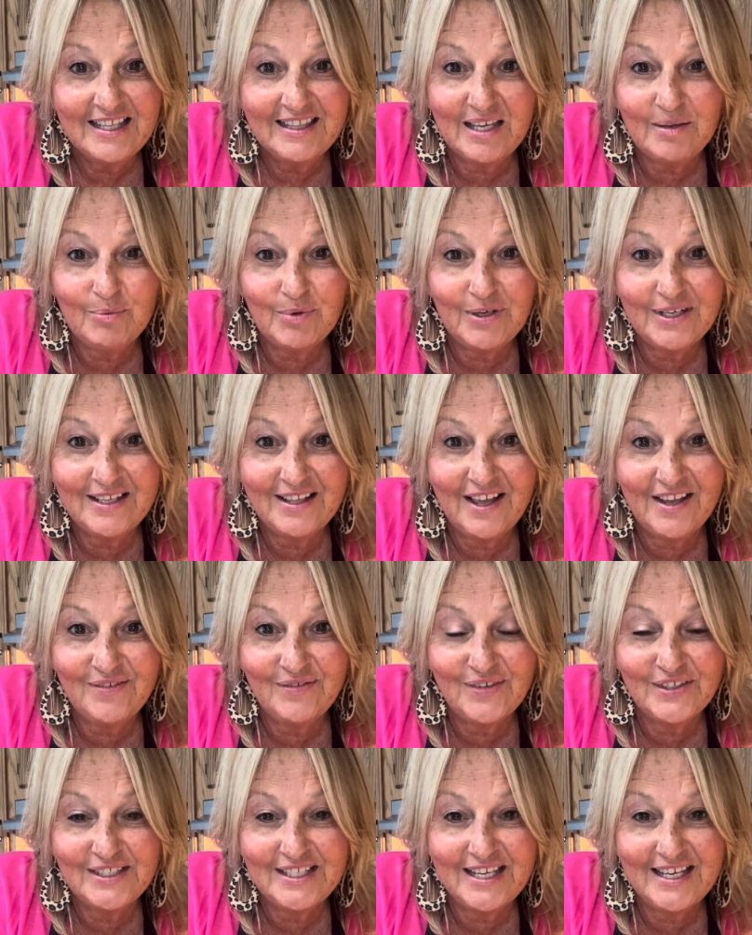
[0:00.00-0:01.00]
They bring life
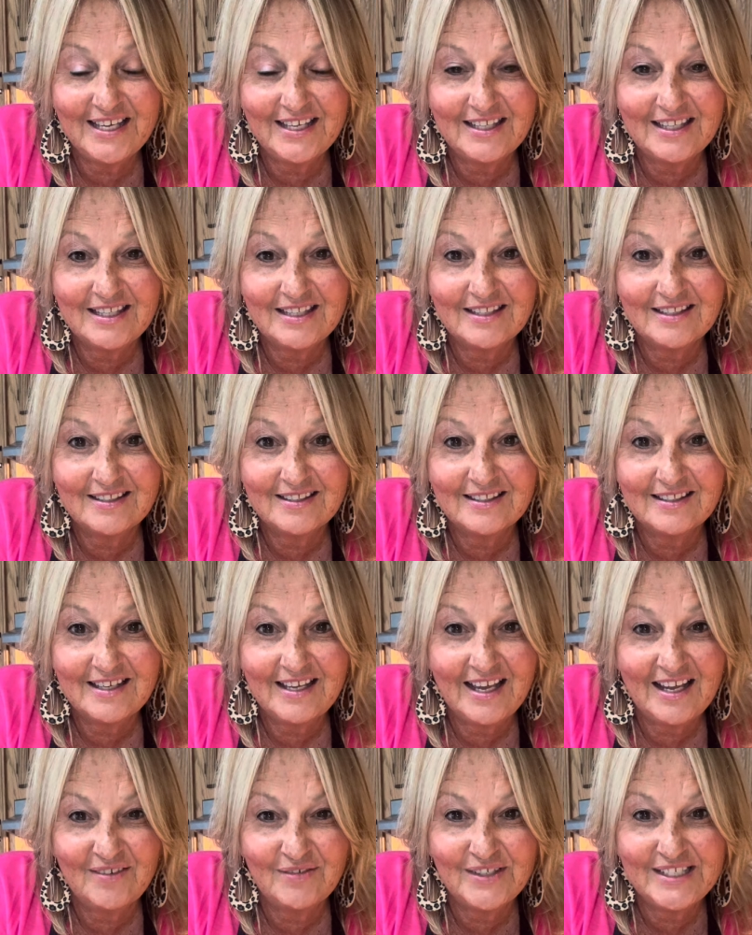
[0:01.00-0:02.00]
or death
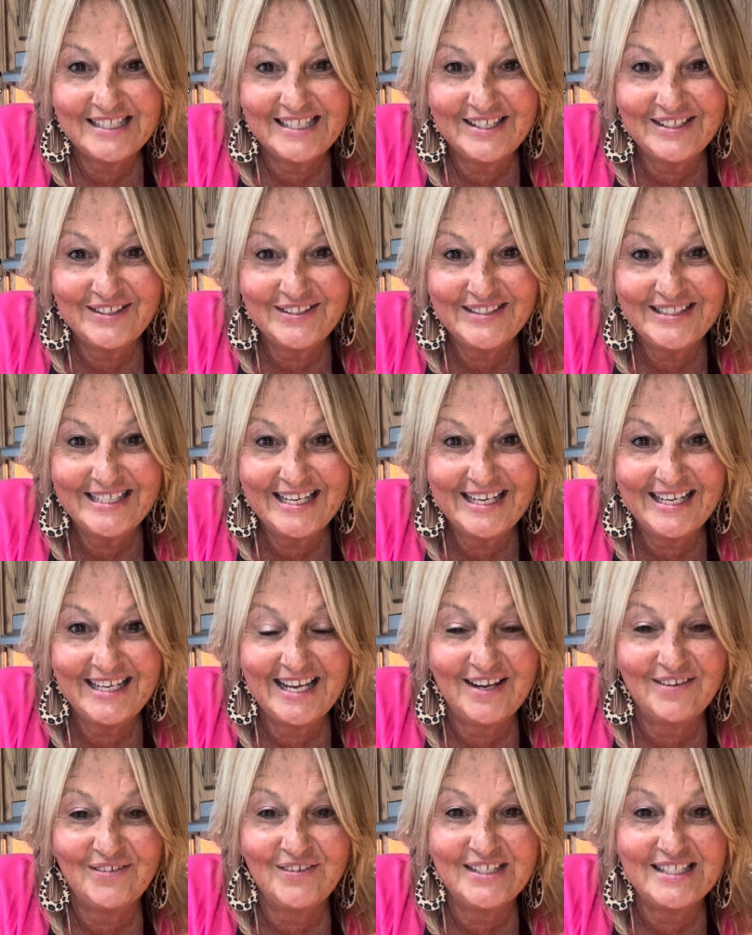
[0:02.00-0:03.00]
every single
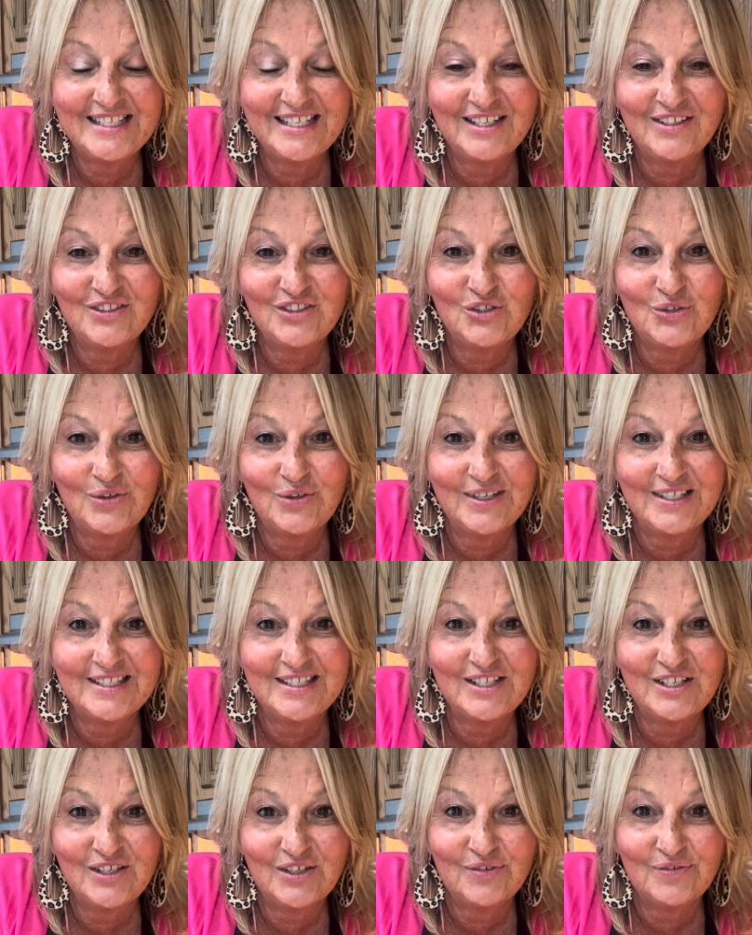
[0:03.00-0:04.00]
day, every single choice
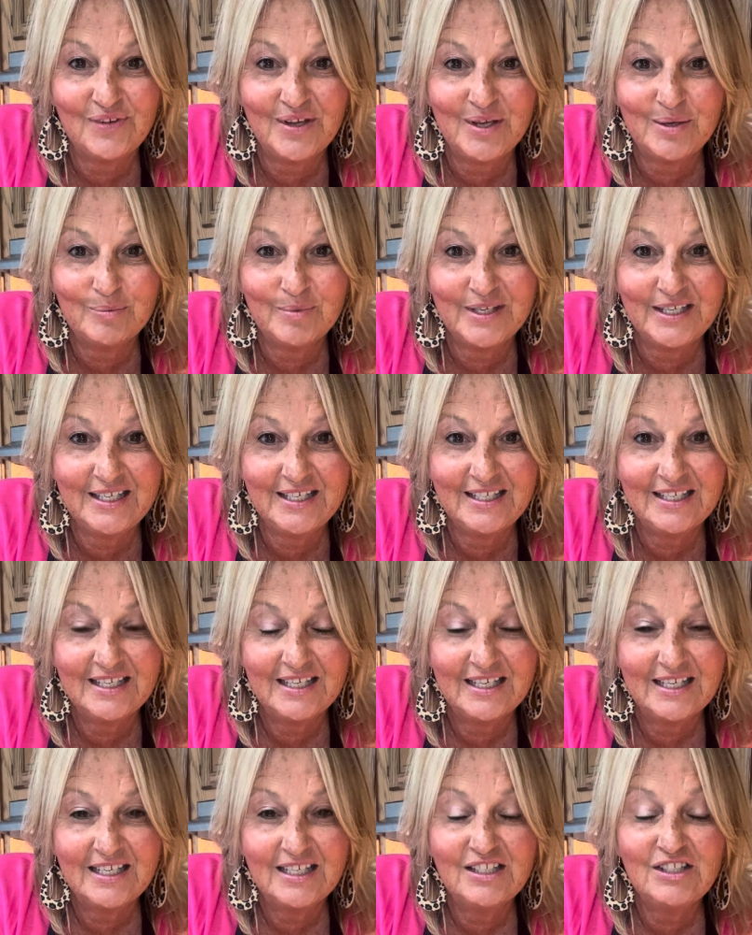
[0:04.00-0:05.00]
to your family,
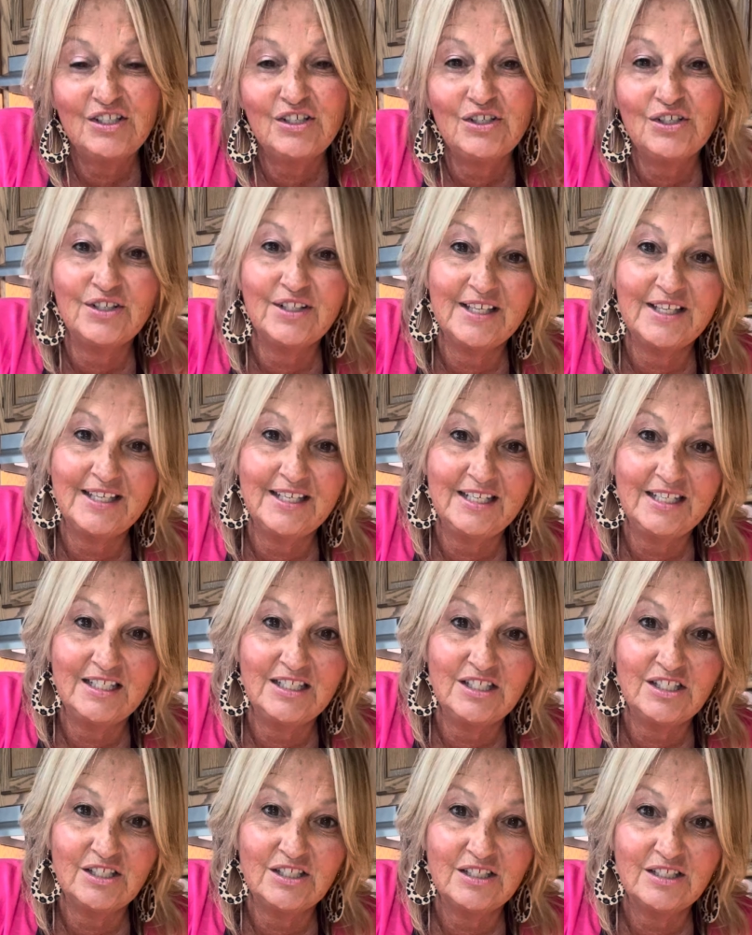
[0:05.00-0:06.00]
to your
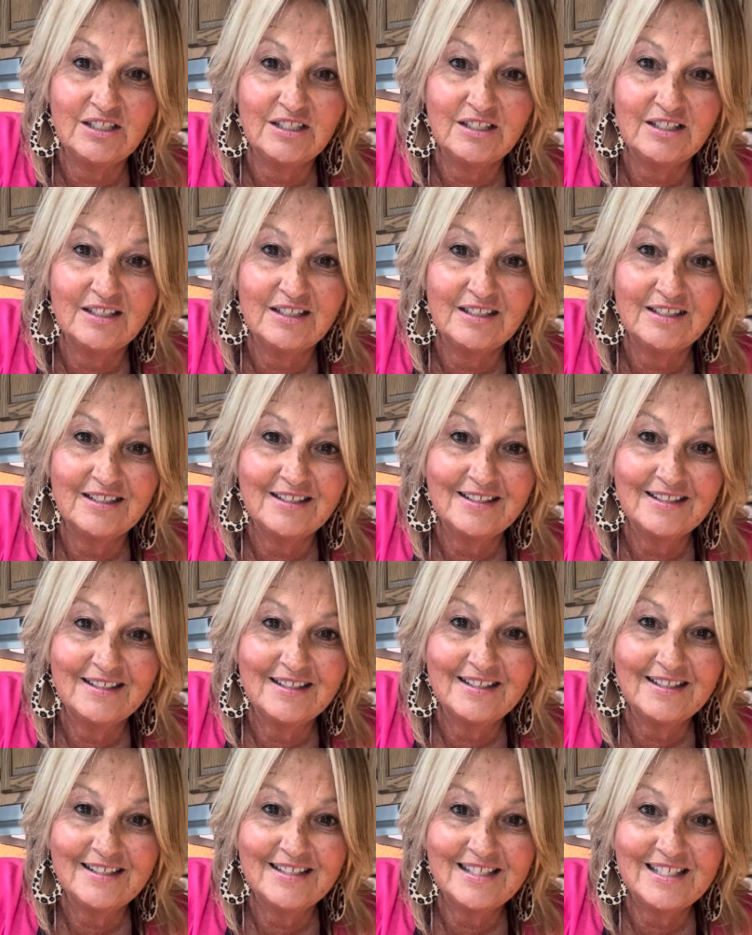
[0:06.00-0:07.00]
lineage.
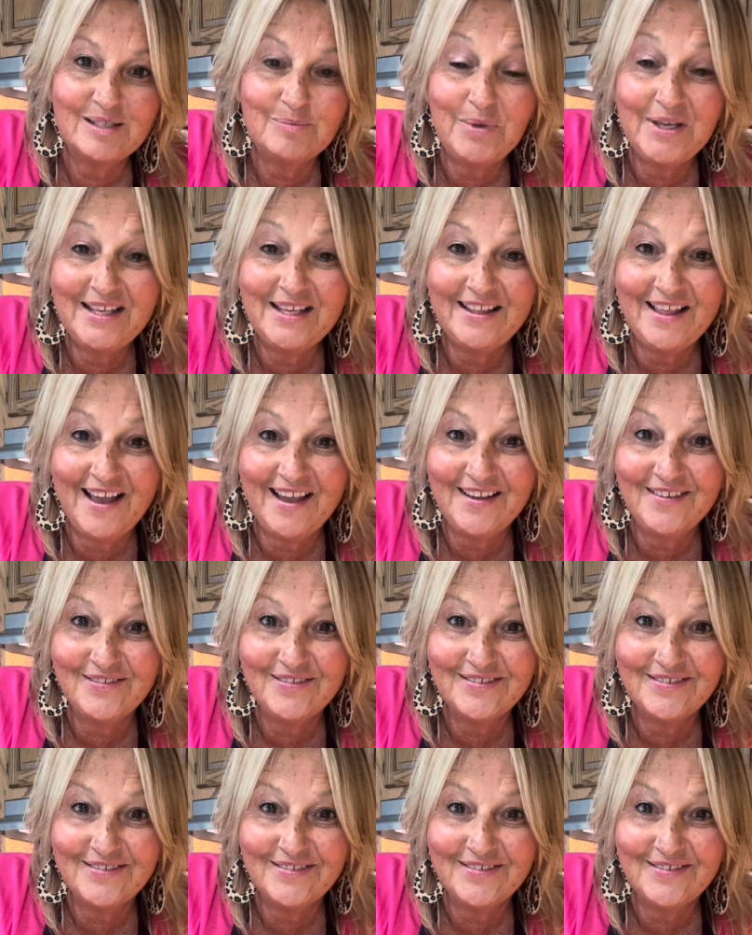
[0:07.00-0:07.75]
Speak life.